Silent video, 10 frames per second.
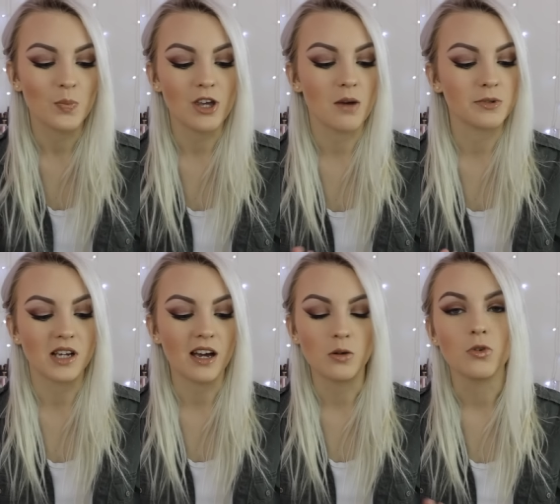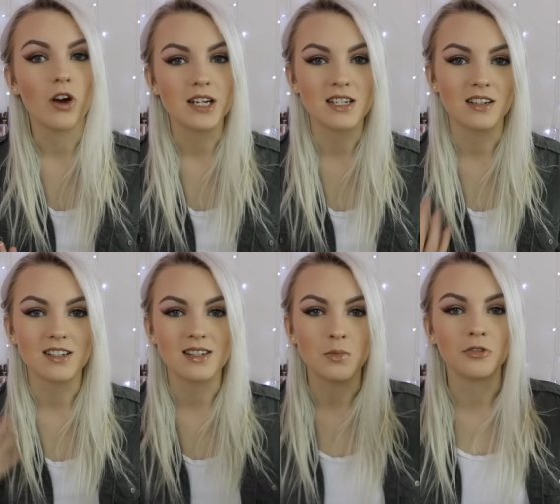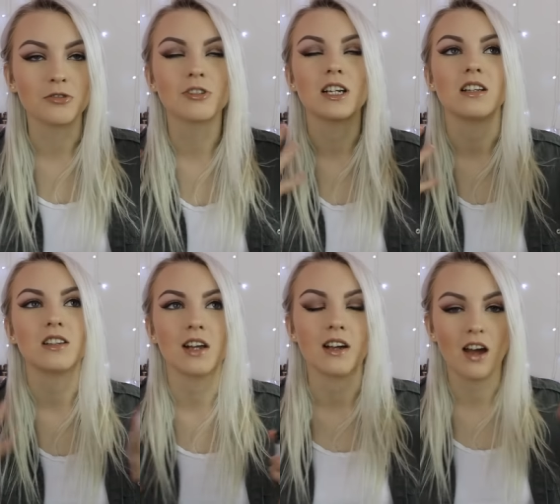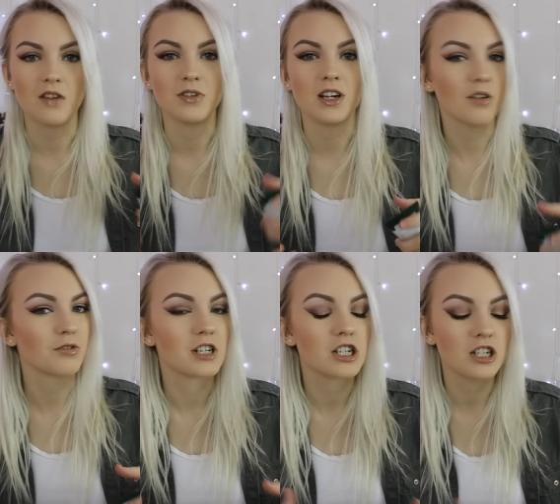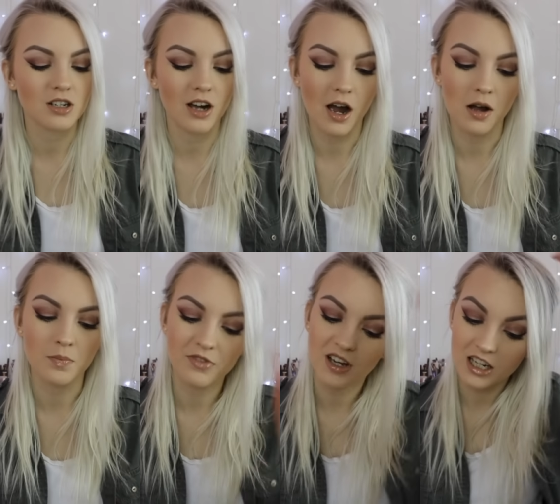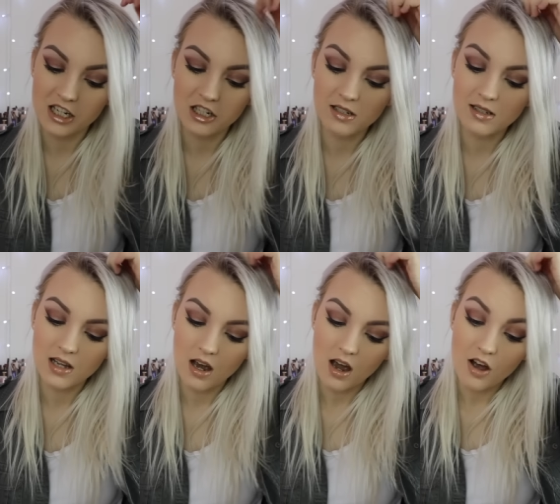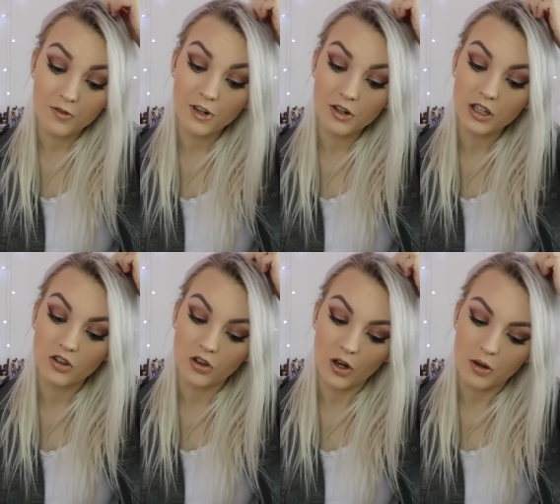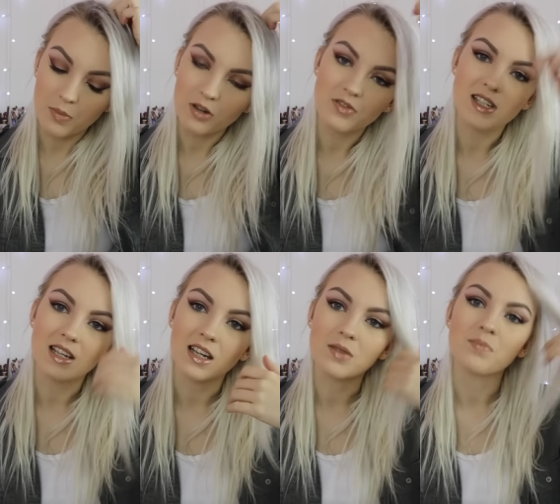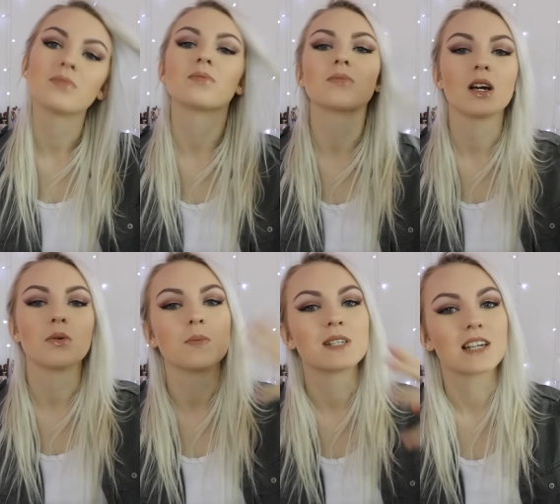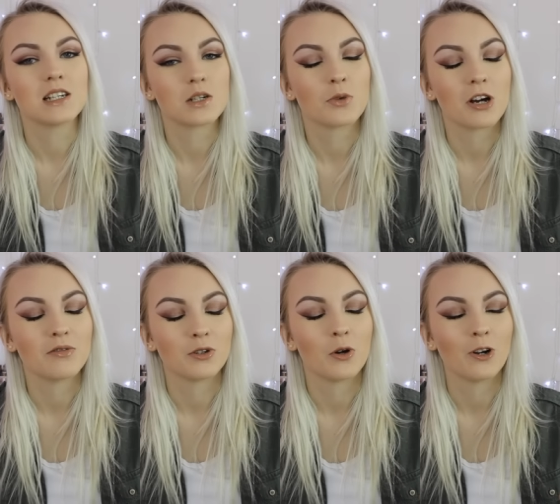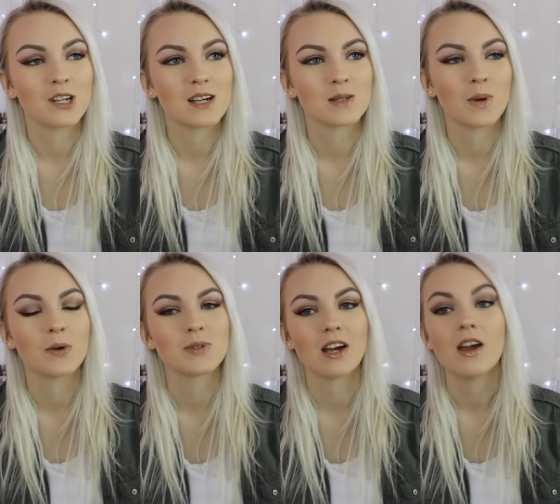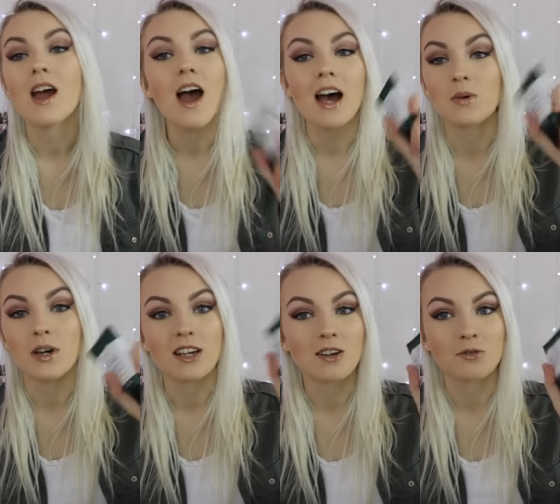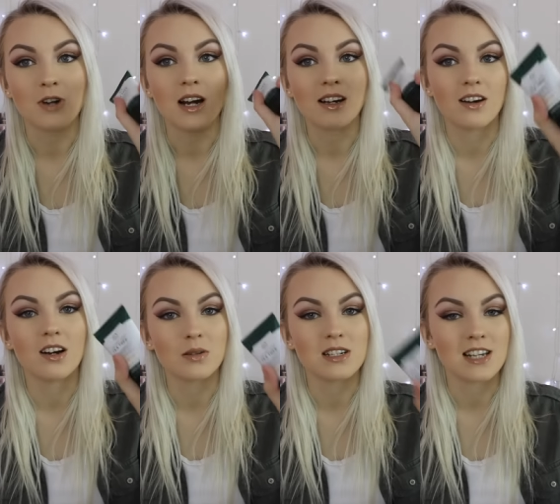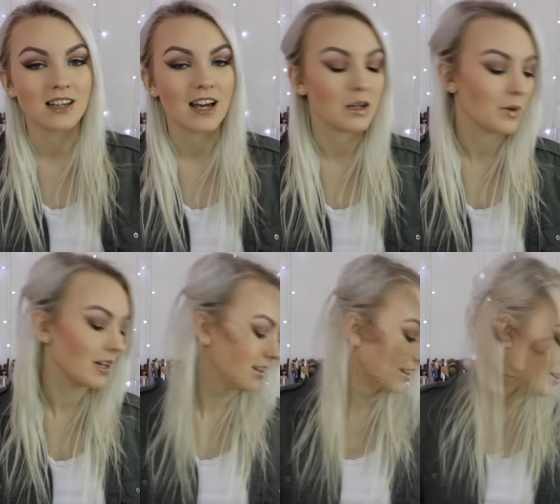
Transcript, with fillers: the Urban Decay All Nighter because they're both really thick, heavy coverage foundations. Very good though, but obviously I want my skin to breathe on holiday as well. So anyway, getting off track, I'm going to take that anyway.